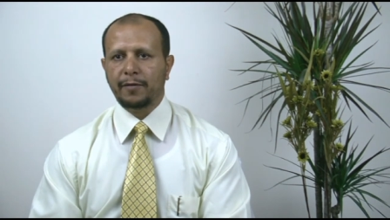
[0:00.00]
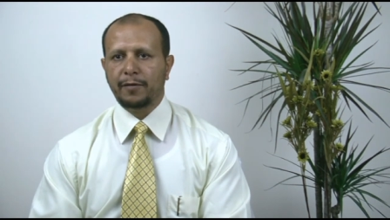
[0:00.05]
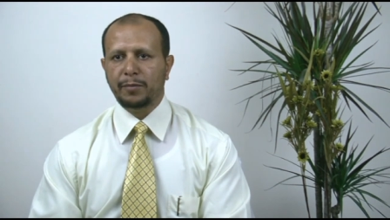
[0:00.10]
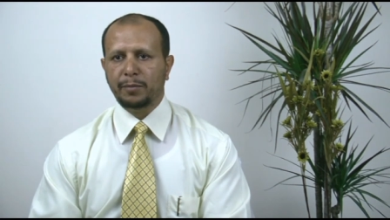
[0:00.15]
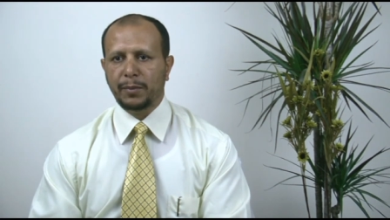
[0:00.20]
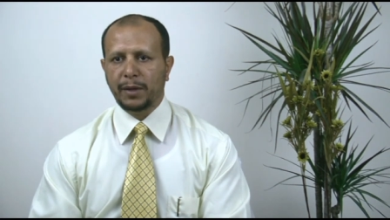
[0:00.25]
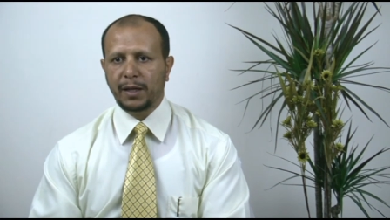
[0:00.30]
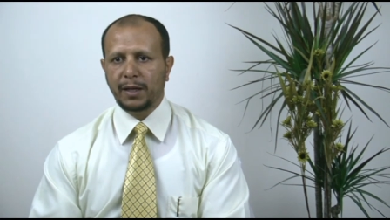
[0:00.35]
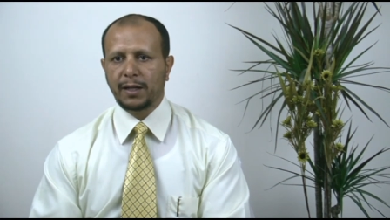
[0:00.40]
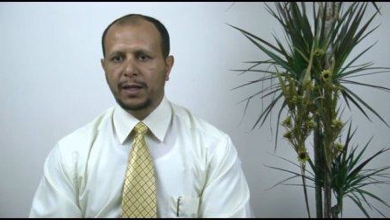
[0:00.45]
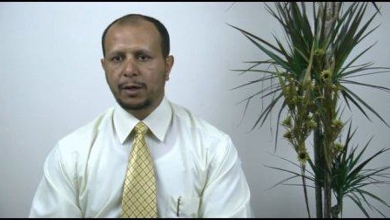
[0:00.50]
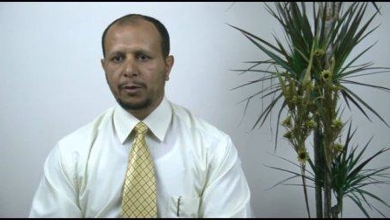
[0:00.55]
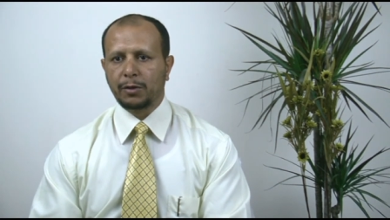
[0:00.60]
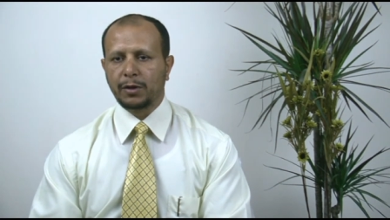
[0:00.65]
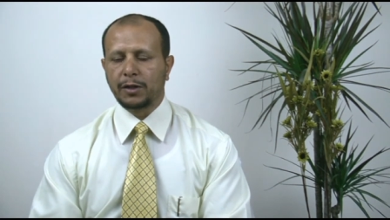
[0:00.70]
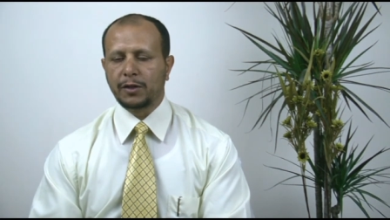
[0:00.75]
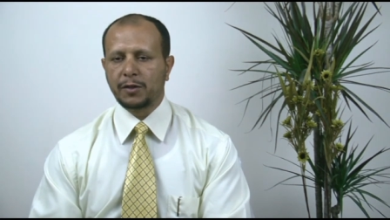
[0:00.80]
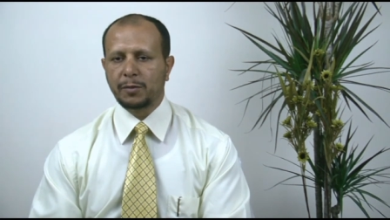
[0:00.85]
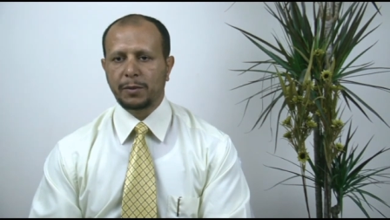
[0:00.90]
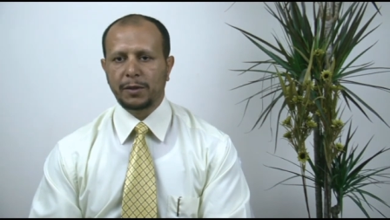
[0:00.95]
made our
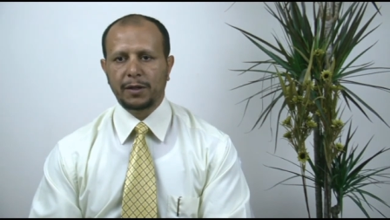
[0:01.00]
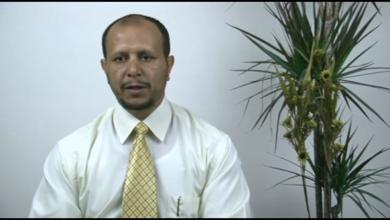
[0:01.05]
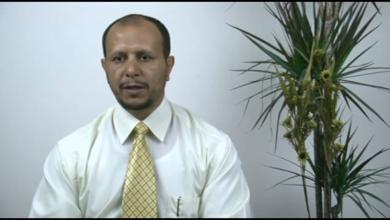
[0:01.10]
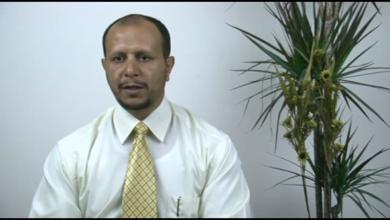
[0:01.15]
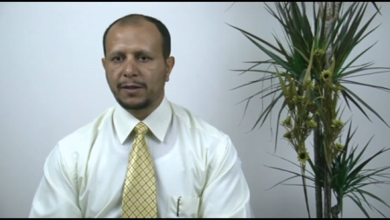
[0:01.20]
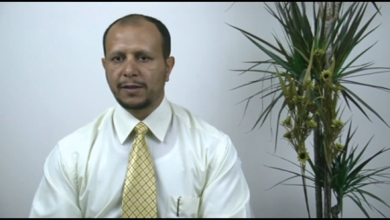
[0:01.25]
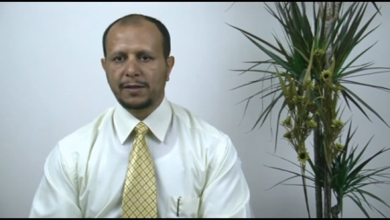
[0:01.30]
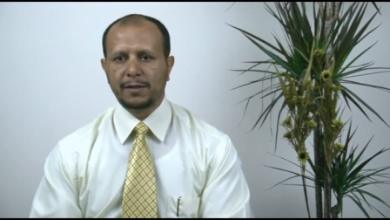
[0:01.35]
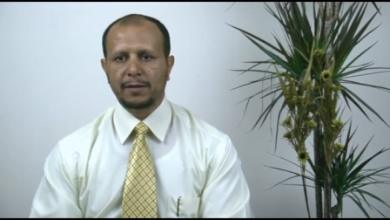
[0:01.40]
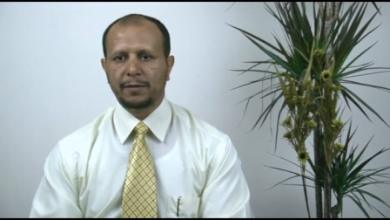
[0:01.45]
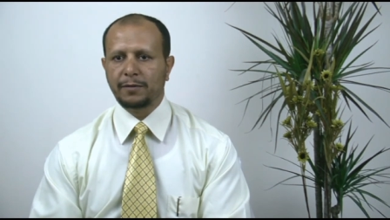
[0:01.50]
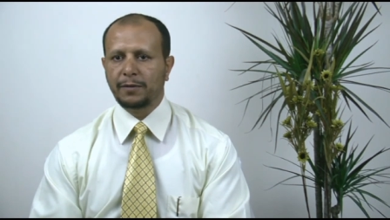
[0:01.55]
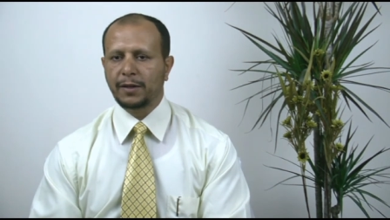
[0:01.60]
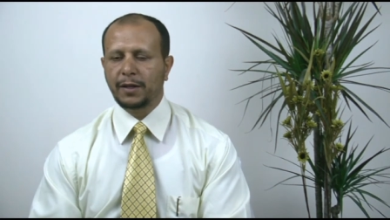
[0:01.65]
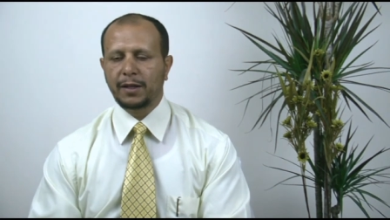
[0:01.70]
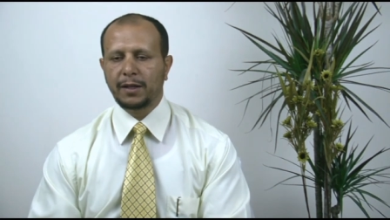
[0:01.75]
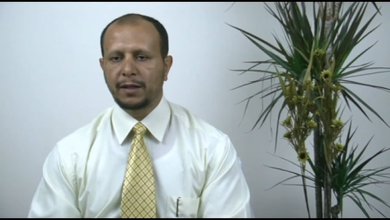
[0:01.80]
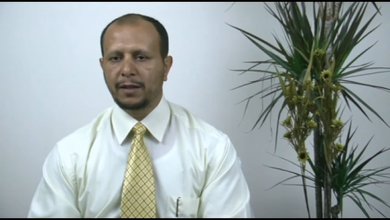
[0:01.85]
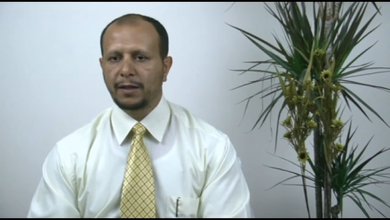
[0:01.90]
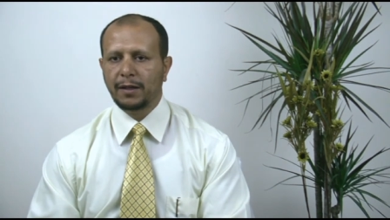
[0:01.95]
experience
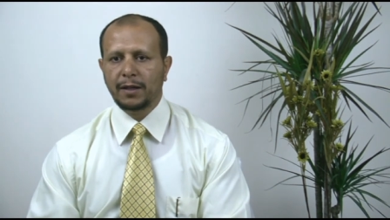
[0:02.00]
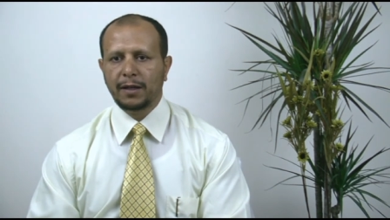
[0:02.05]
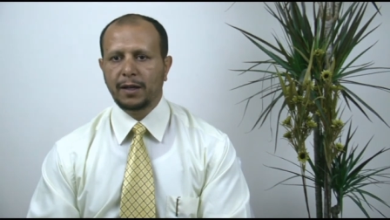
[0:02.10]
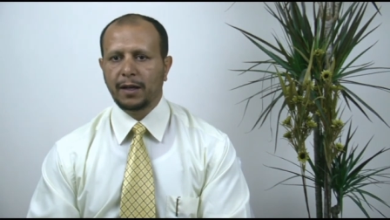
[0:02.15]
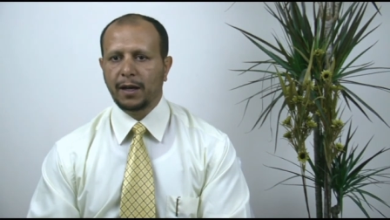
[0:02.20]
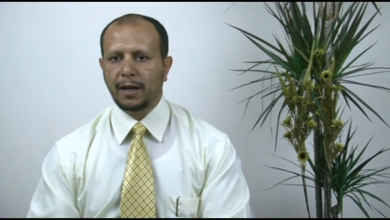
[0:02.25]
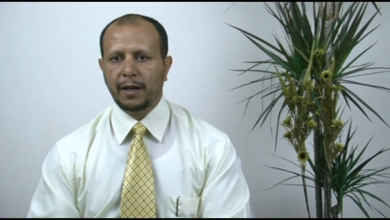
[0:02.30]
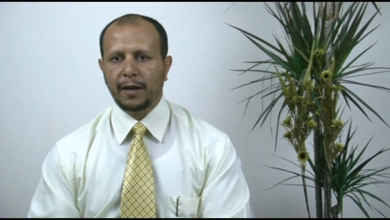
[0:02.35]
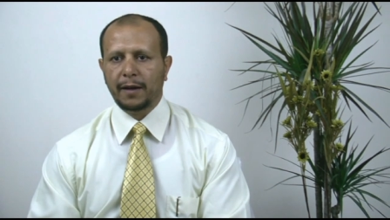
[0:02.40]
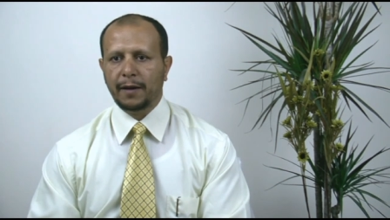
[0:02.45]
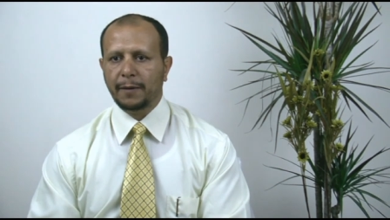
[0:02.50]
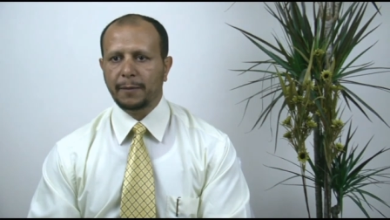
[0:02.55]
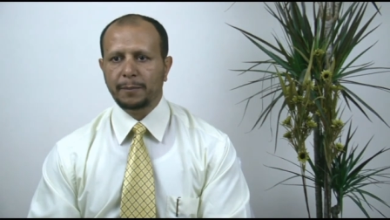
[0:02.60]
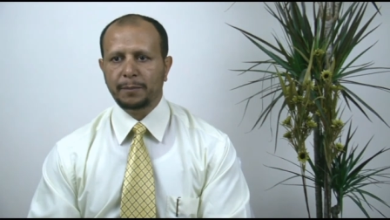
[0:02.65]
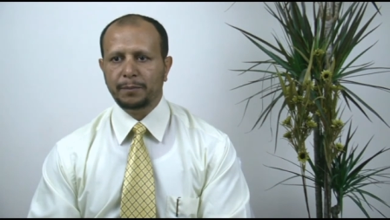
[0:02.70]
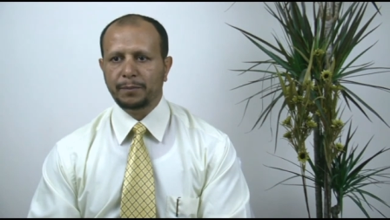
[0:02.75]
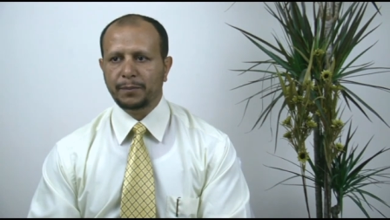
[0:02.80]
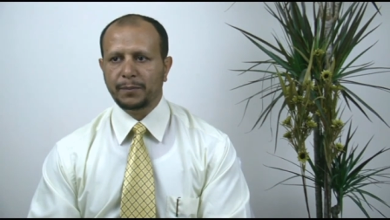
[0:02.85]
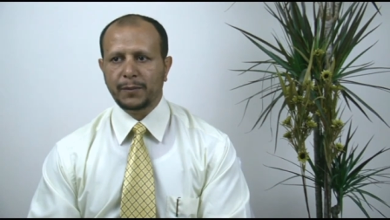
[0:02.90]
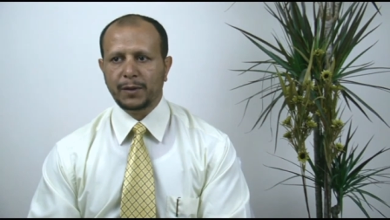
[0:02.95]
very
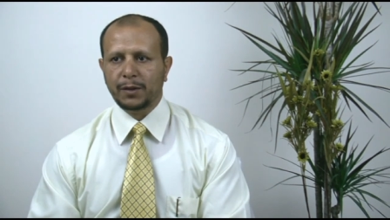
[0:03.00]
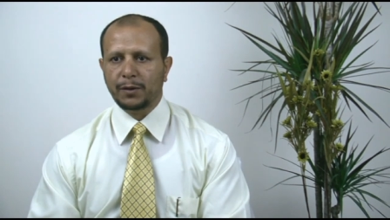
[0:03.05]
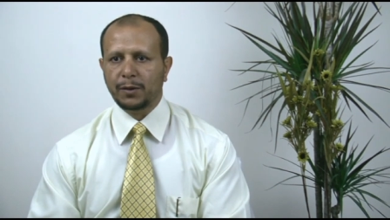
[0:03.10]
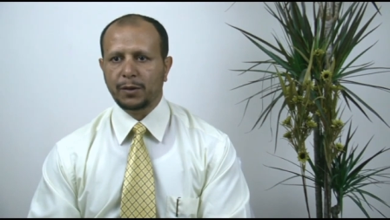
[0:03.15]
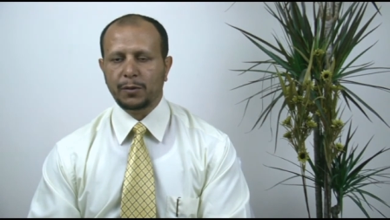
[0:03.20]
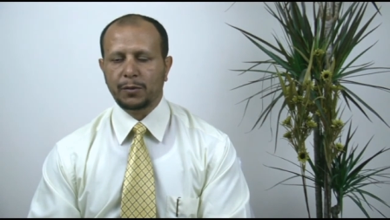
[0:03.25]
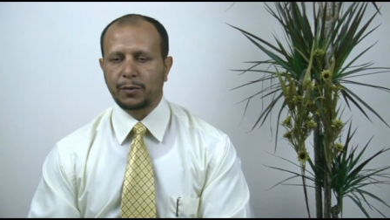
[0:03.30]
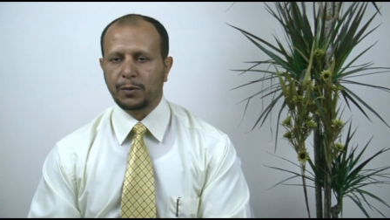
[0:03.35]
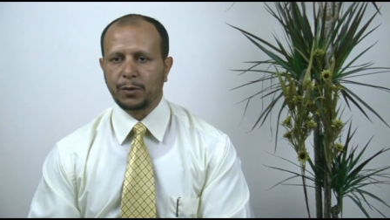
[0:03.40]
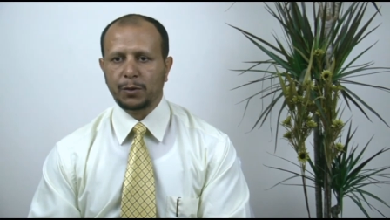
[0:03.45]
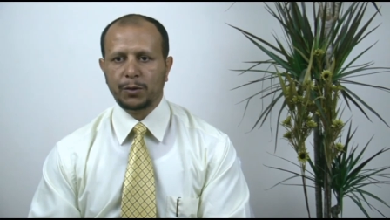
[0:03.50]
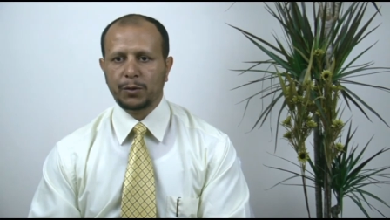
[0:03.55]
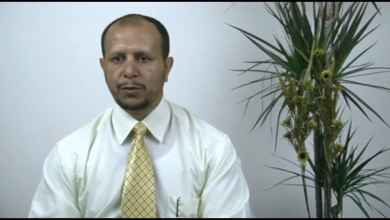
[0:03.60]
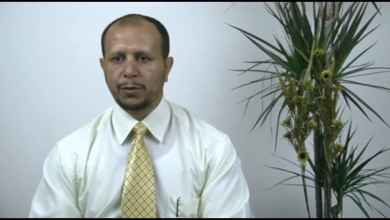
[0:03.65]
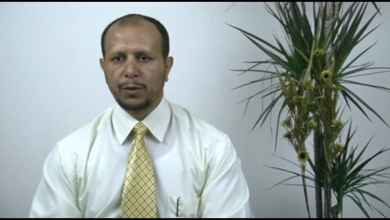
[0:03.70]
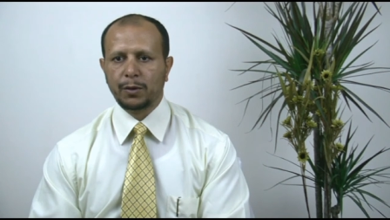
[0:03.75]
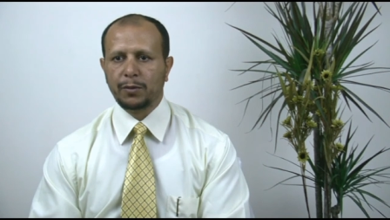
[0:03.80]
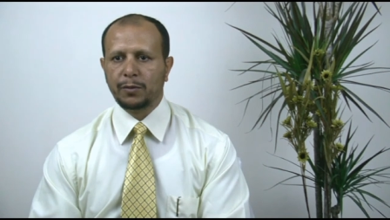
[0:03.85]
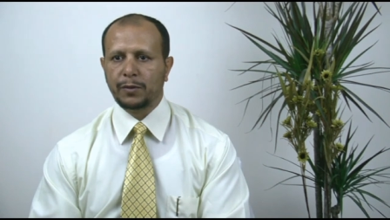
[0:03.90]
fruitful,